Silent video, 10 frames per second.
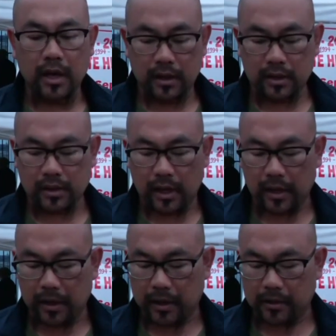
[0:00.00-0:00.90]
Yes,
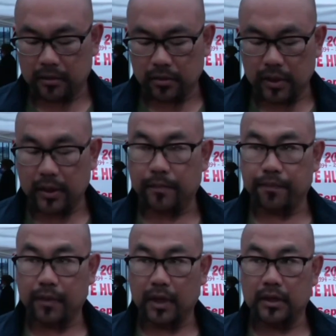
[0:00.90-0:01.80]
and today
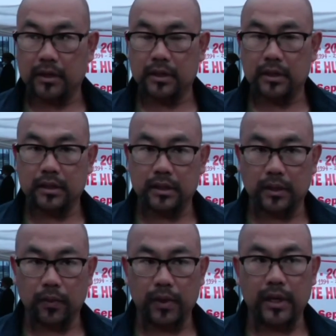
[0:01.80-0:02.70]

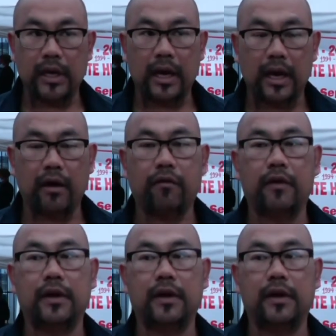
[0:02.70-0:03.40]
we have